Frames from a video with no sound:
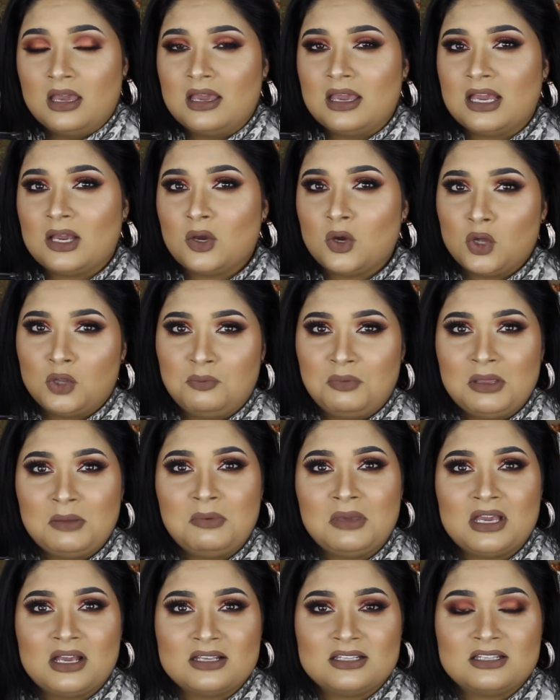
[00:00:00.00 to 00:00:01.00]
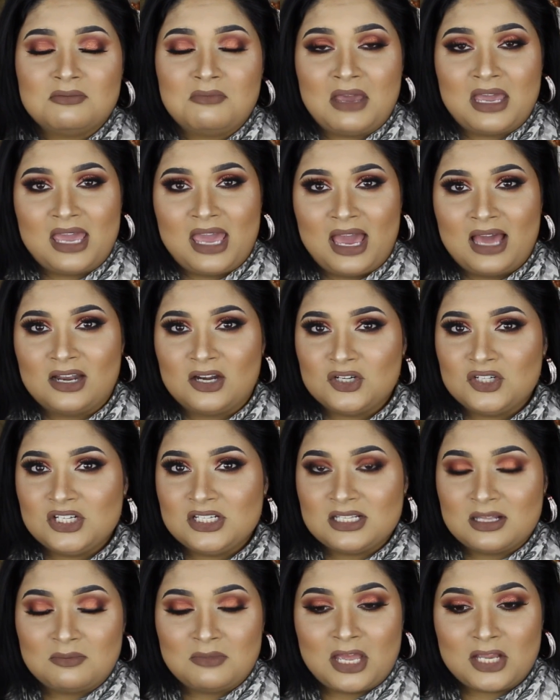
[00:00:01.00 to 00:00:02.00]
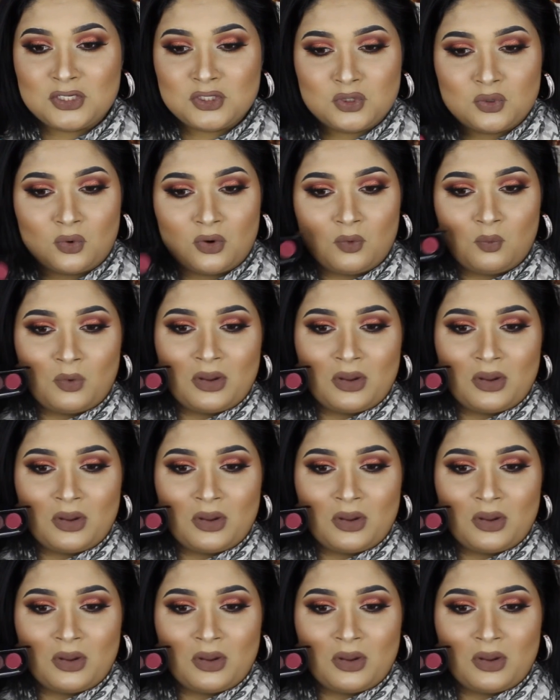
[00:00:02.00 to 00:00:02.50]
it could be because of my allergies, I'm not sure.